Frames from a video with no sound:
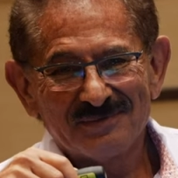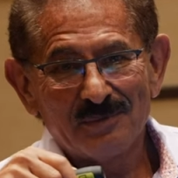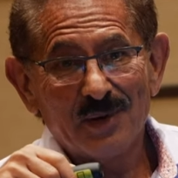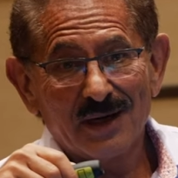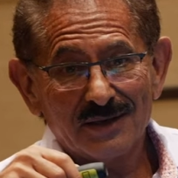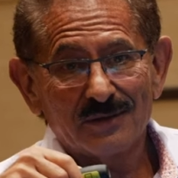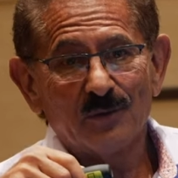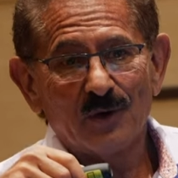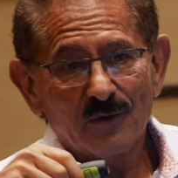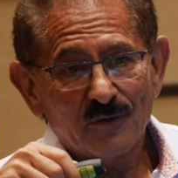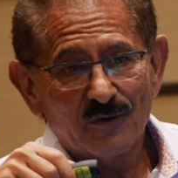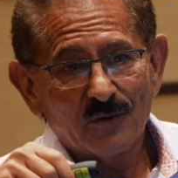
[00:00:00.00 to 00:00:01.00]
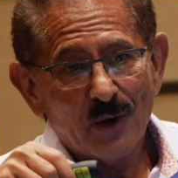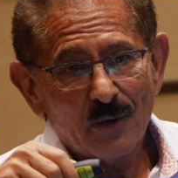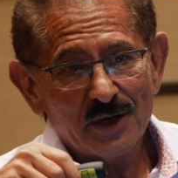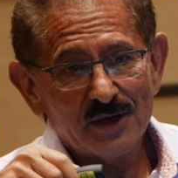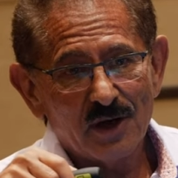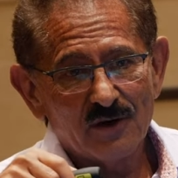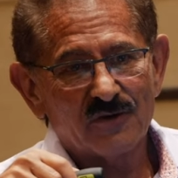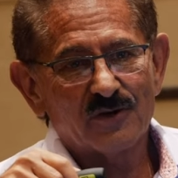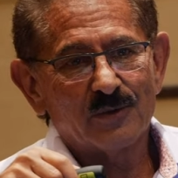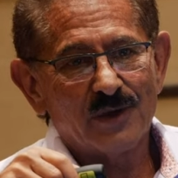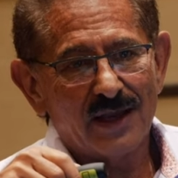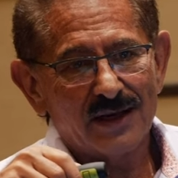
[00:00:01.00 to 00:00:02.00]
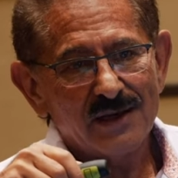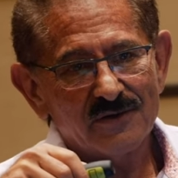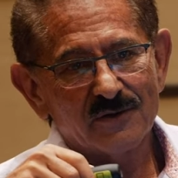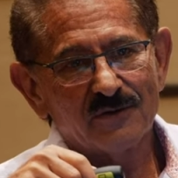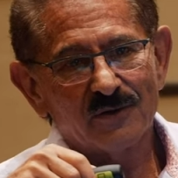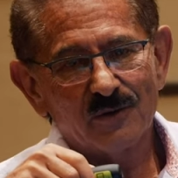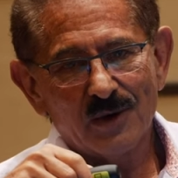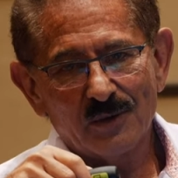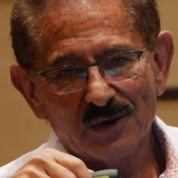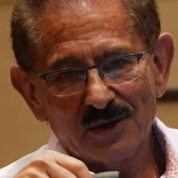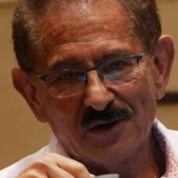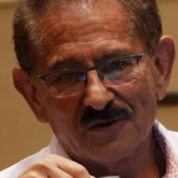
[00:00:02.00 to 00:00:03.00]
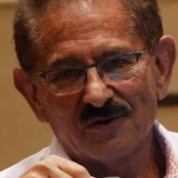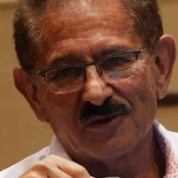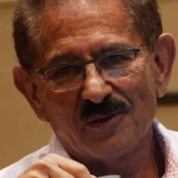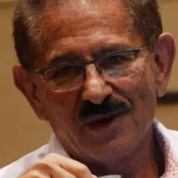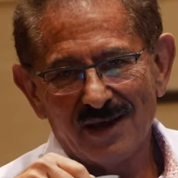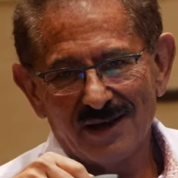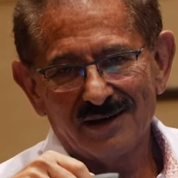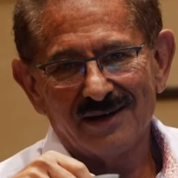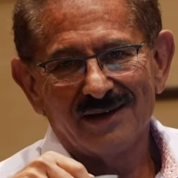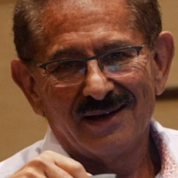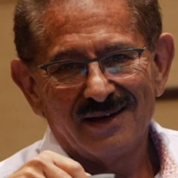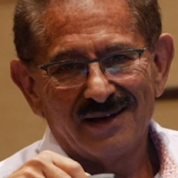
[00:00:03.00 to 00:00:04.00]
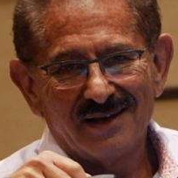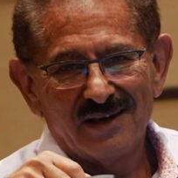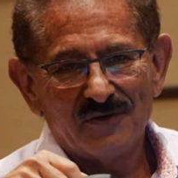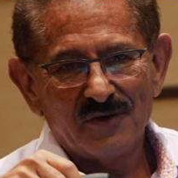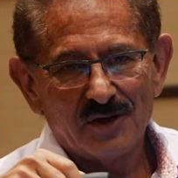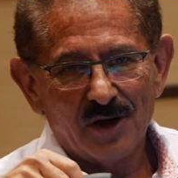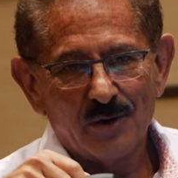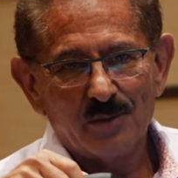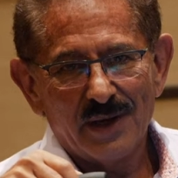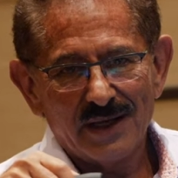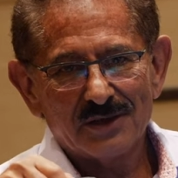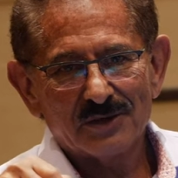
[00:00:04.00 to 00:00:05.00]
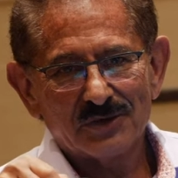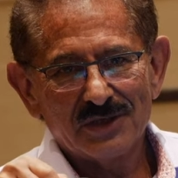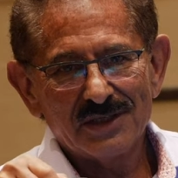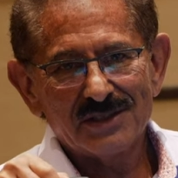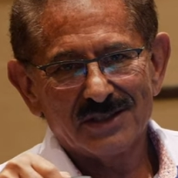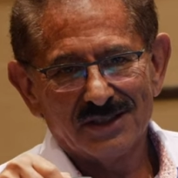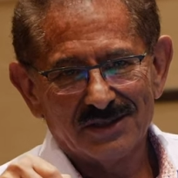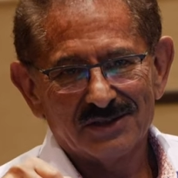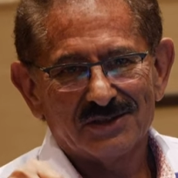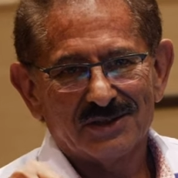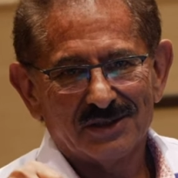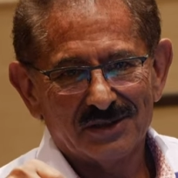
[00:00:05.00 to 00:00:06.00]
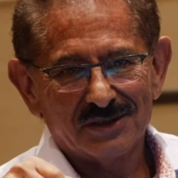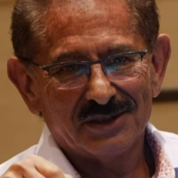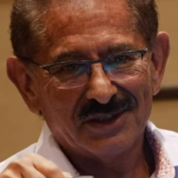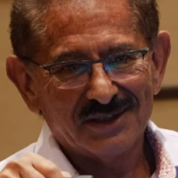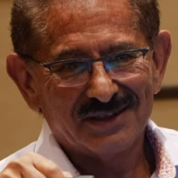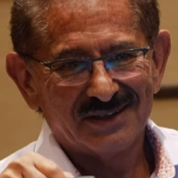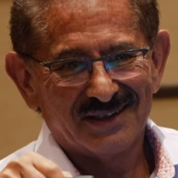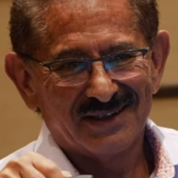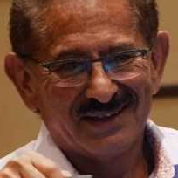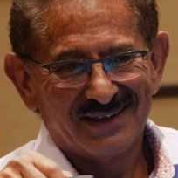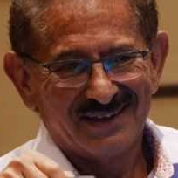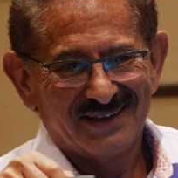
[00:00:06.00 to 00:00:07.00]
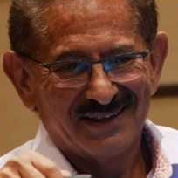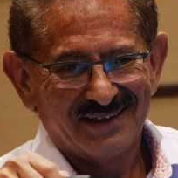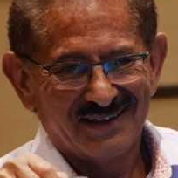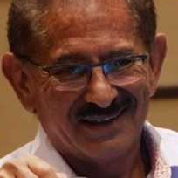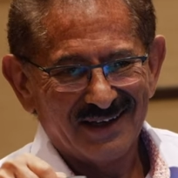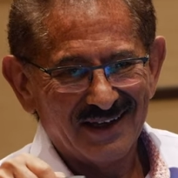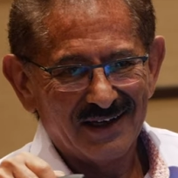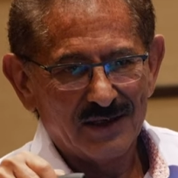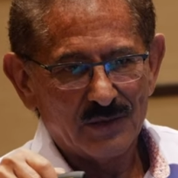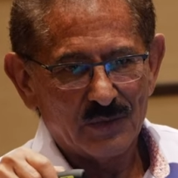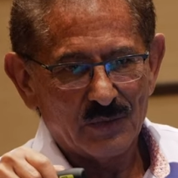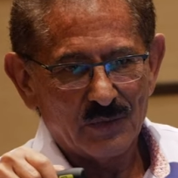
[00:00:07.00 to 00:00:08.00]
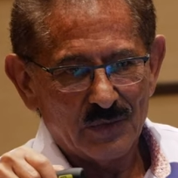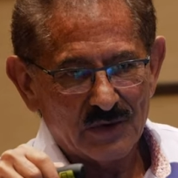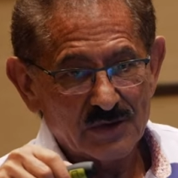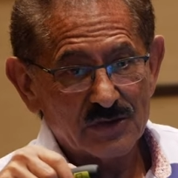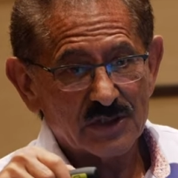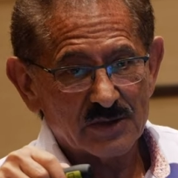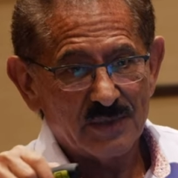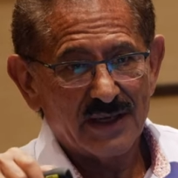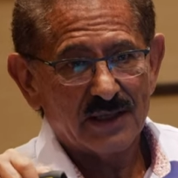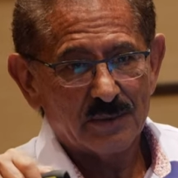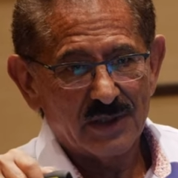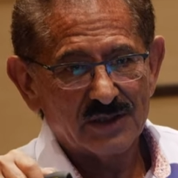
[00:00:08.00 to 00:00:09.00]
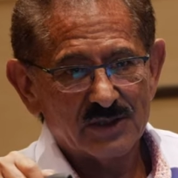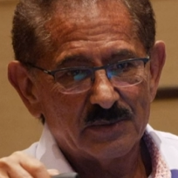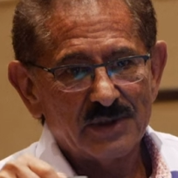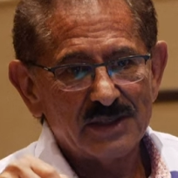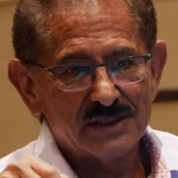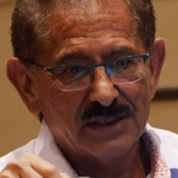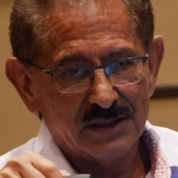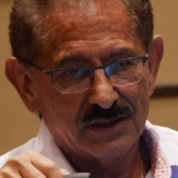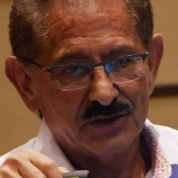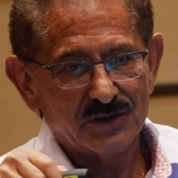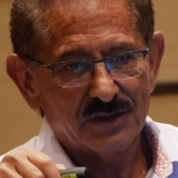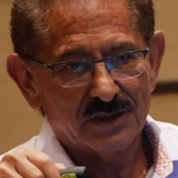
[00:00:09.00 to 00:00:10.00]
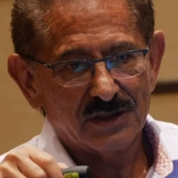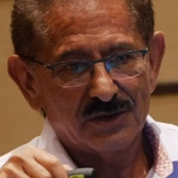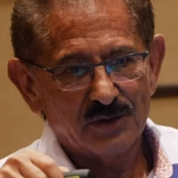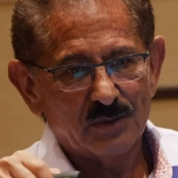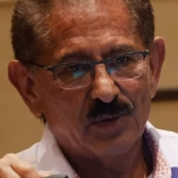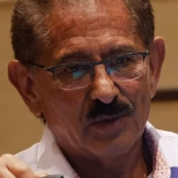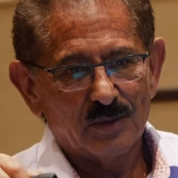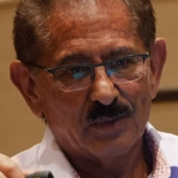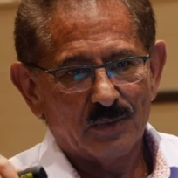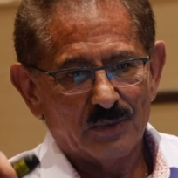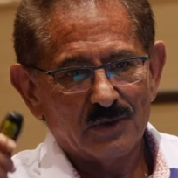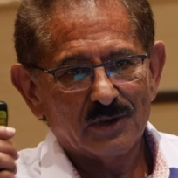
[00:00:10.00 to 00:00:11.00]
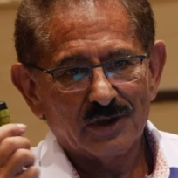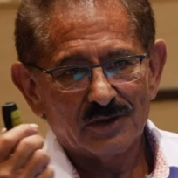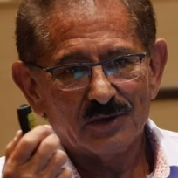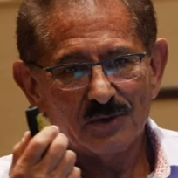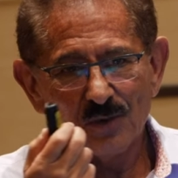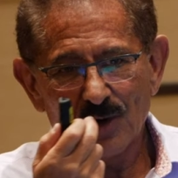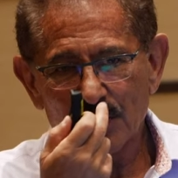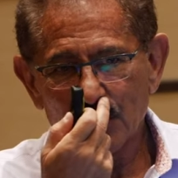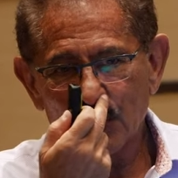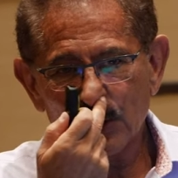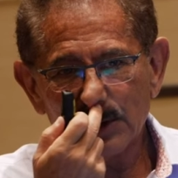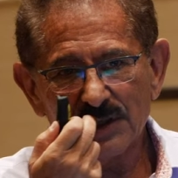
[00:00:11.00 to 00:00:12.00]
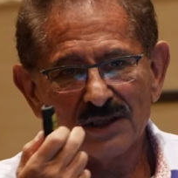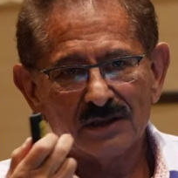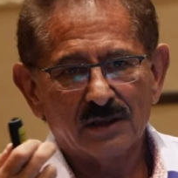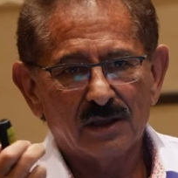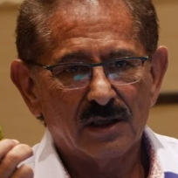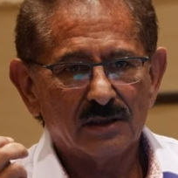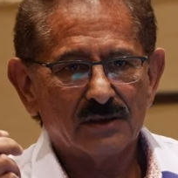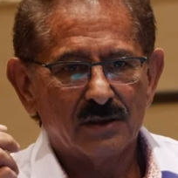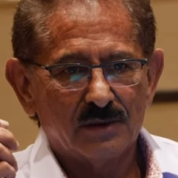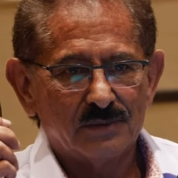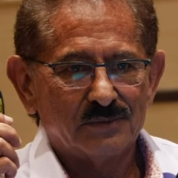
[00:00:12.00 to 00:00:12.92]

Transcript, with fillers: But what we know from that, even from what we know from that, if you don't make your T cells early, uh, and you just make a bunch of B cells, you're going to do you're going to do more poorly in the long term